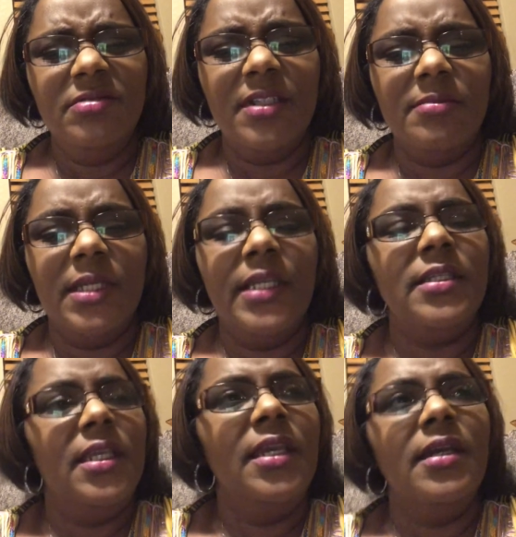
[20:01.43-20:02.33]
And I'm
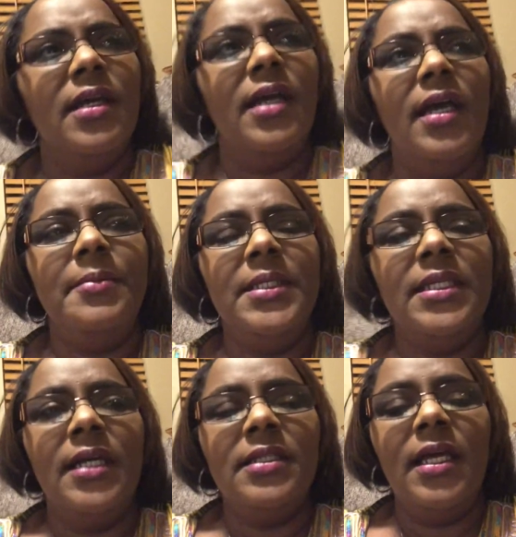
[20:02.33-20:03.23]
like, "Yeah. I mean,
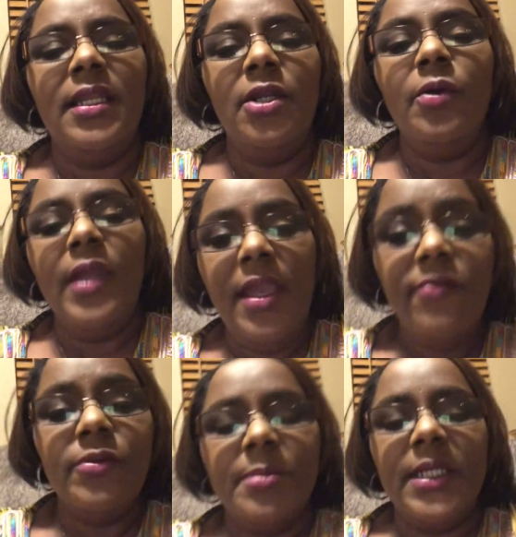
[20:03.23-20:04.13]
I know
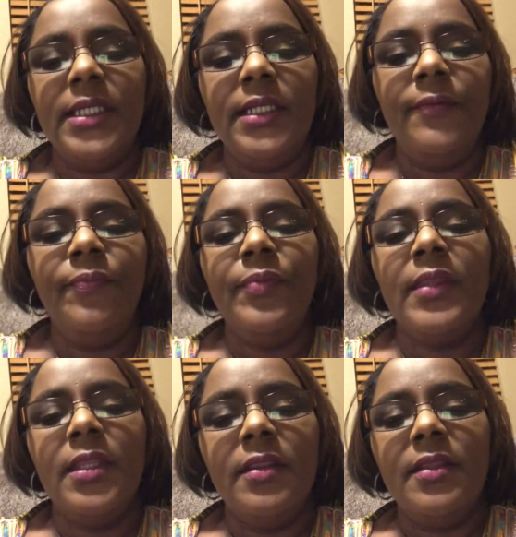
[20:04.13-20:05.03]
everybody,
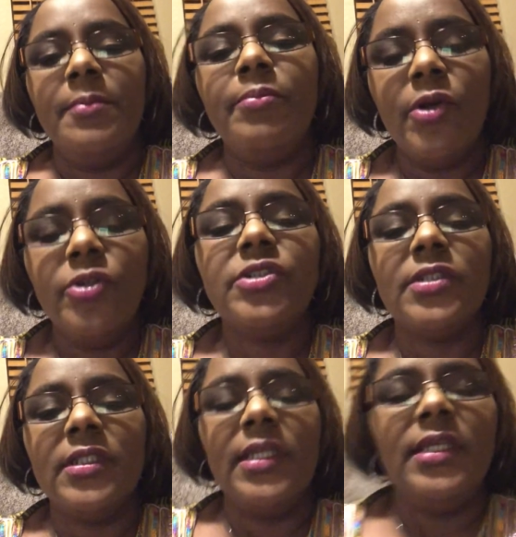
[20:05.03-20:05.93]
them
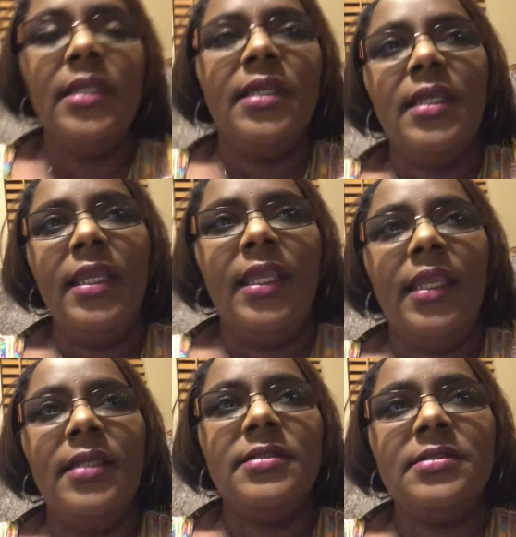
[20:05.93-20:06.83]
personally,
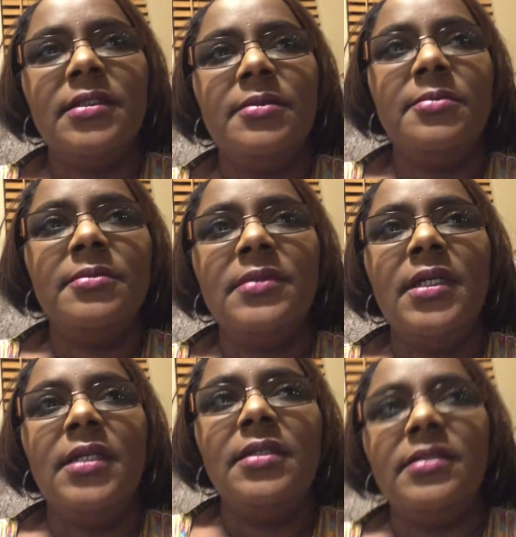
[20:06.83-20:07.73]
and
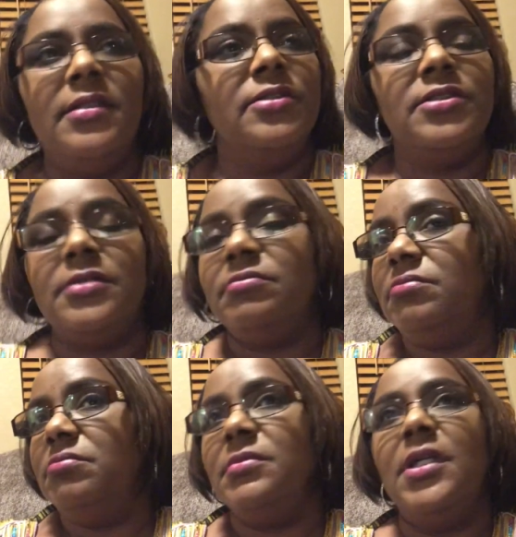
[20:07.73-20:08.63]
there's
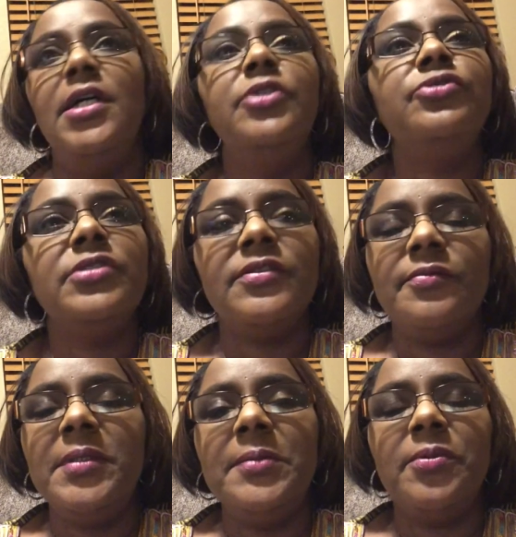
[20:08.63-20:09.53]
hundreds of
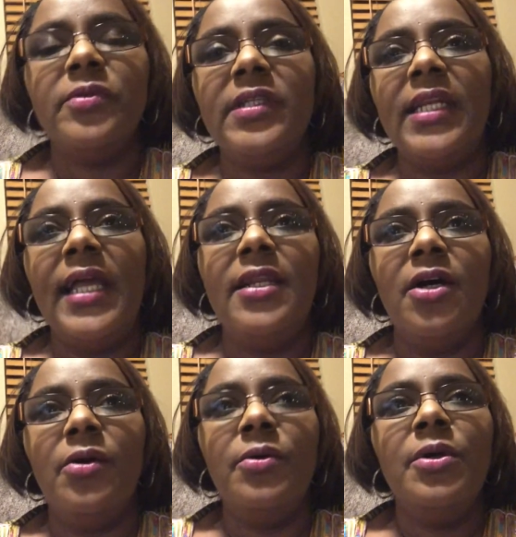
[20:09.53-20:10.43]
people that I
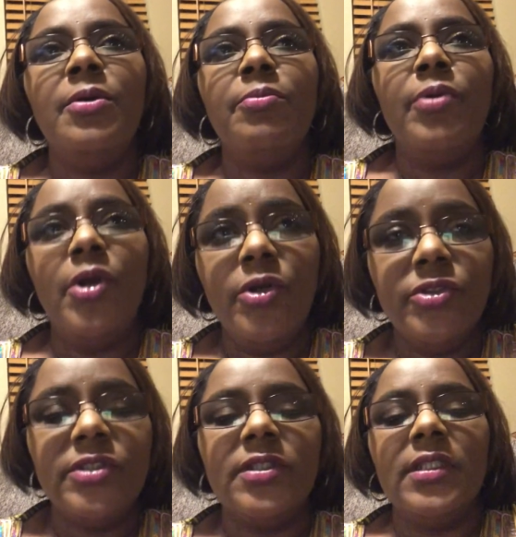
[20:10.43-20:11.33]
know
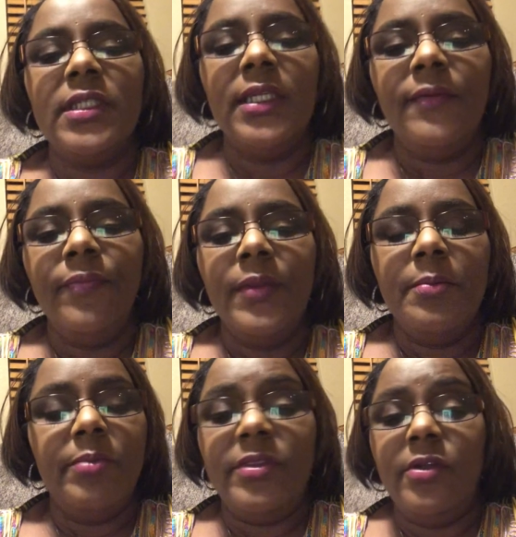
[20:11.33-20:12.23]
personally,
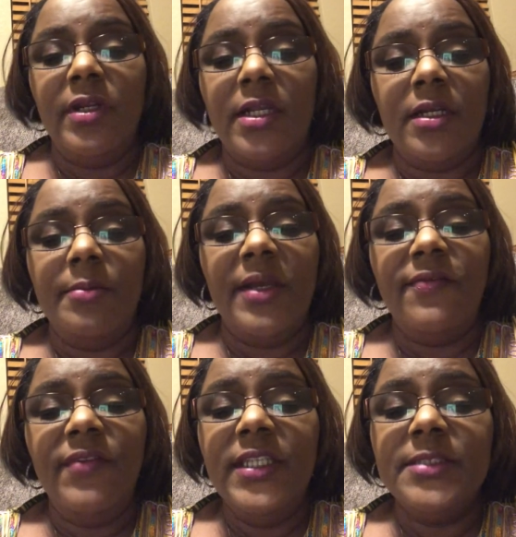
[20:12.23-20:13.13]
but they're not on my
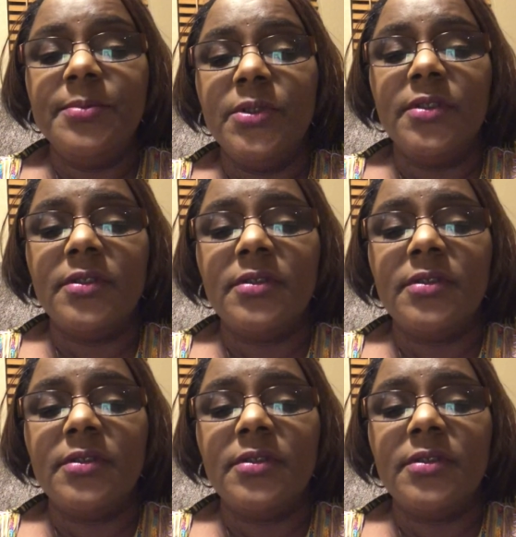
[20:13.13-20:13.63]
Facebook.